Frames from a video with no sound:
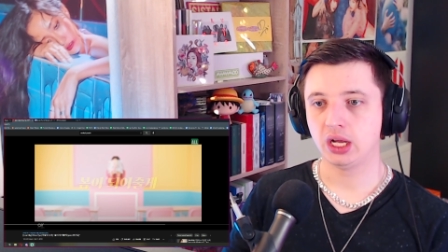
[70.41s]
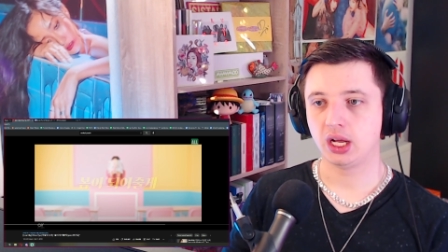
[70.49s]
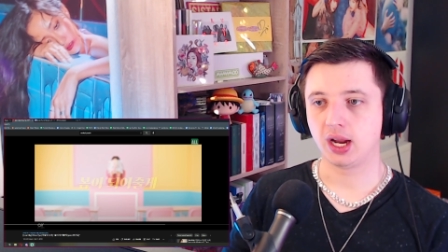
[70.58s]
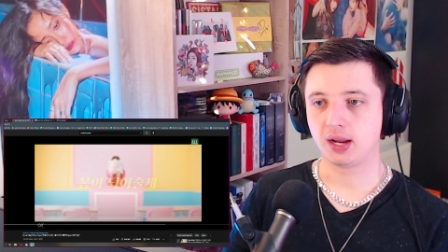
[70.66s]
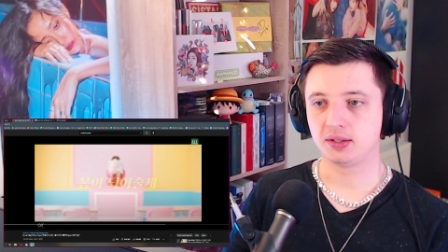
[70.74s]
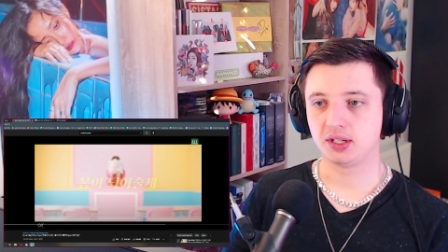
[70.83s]

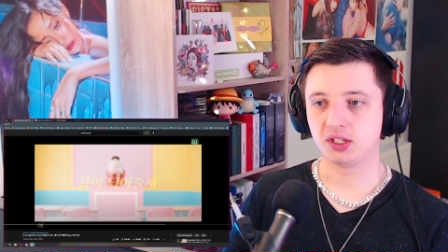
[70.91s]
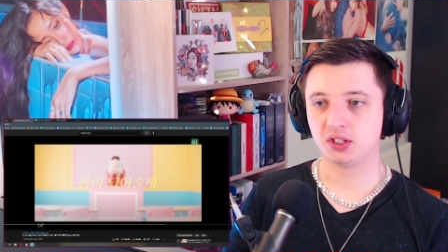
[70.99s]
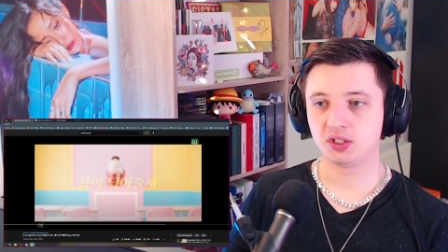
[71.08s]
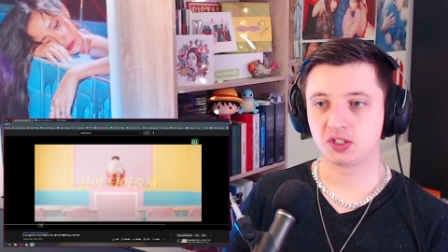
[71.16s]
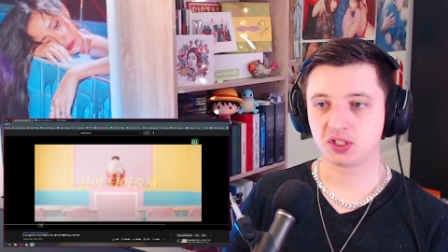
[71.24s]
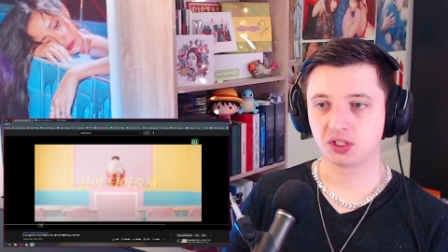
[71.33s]
And
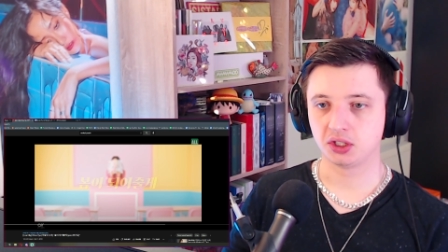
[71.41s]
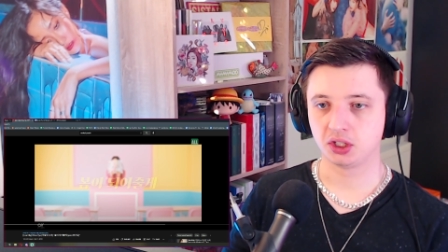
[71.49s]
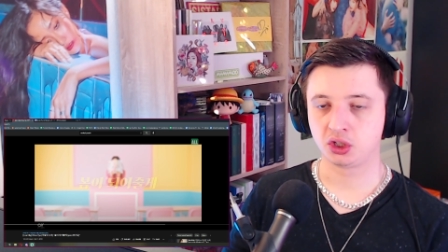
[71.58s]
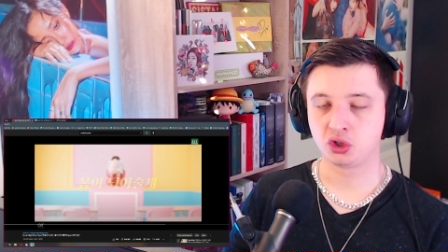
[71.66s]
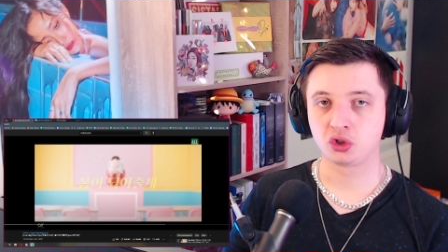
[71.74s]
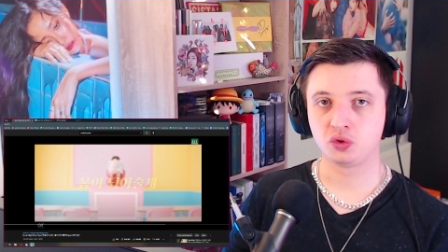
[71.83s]
there's a
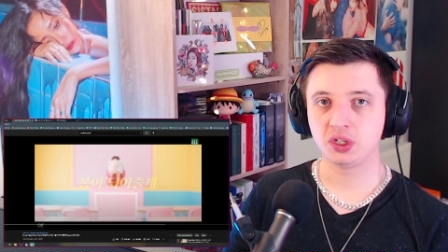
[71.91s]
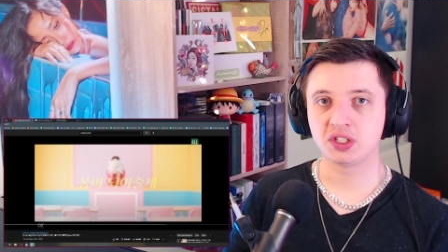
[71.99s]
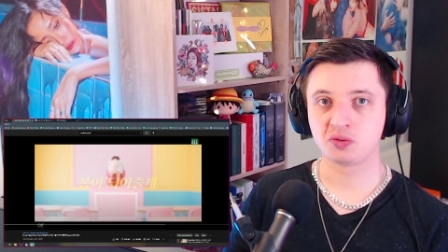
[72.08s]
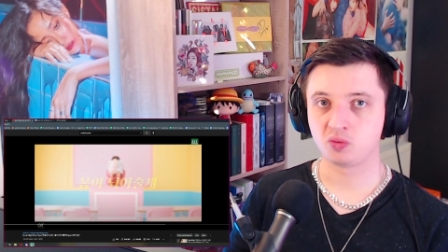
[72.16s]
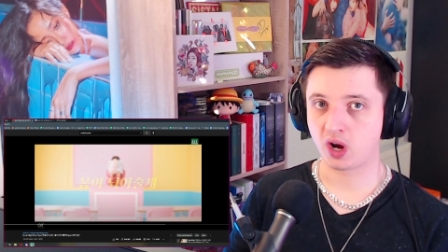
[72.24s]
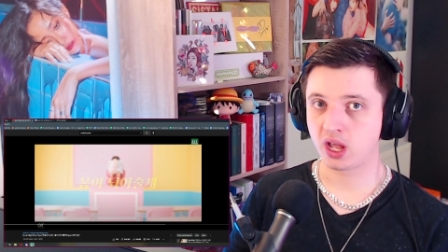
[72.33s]
good
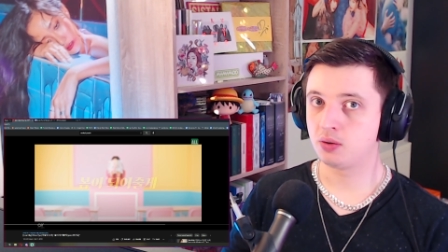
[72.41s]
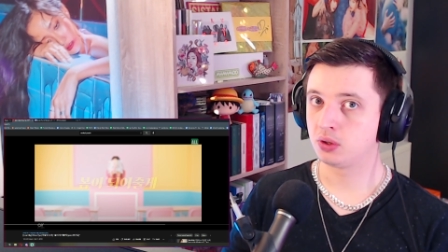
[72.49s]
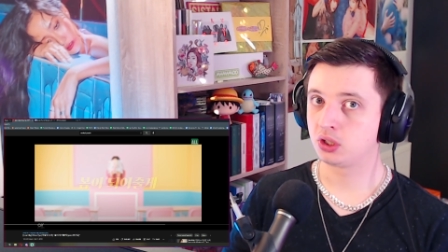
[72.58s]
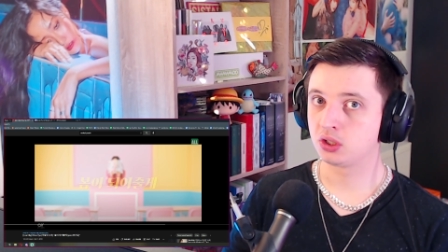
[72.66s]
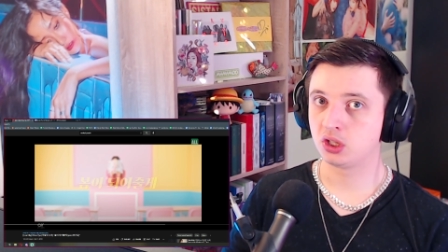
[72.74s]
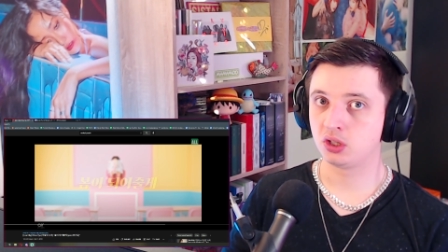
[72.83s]
reason why I want to
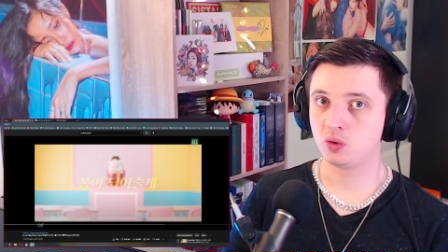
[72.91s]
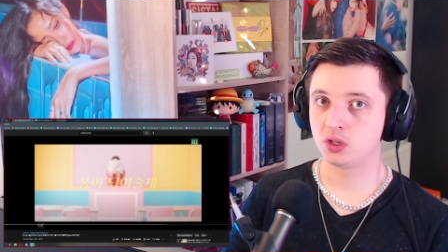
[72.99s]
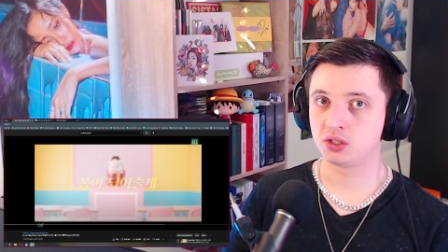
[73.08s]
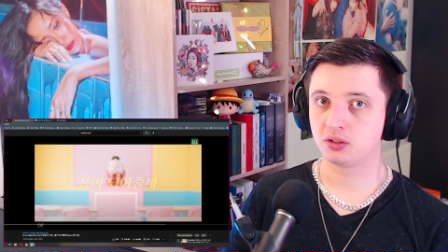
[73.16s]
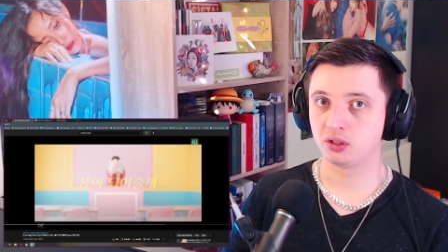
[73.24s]
continue it,